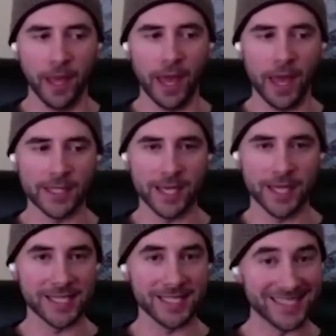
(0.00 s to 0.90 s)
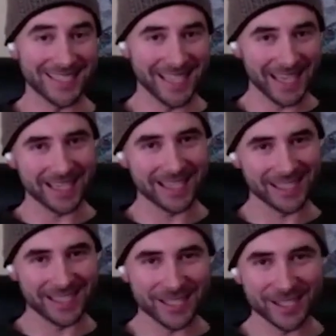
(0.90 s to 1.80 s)
and and it did
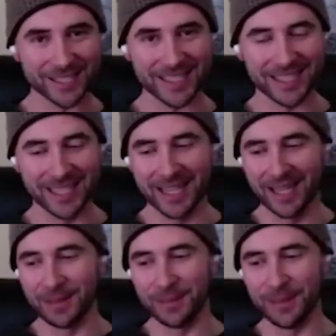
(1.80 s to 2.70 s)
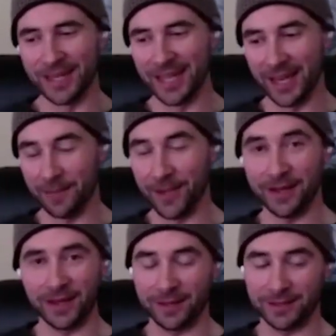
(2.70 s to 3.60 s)
initially but and I made a,